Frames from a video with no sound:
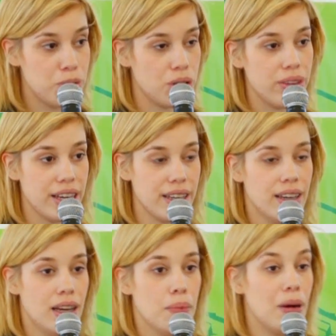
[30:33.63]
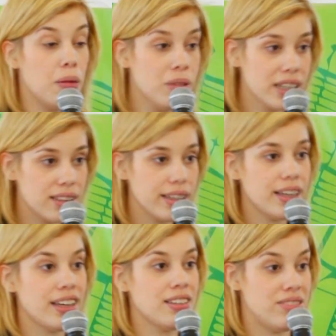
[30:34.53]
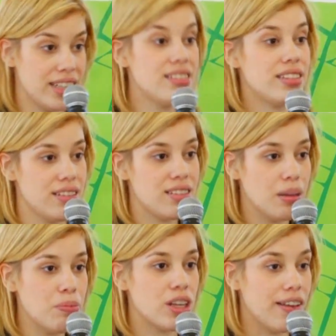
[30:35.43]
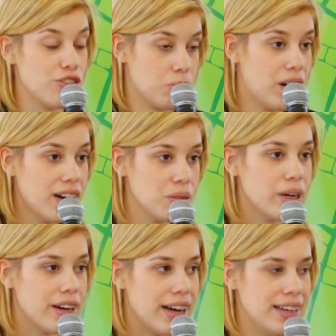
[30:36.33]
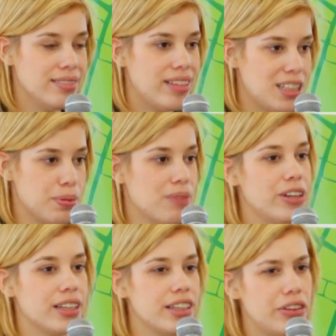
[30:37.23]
So they publicly distance themselves from hardware, and that's become very clear.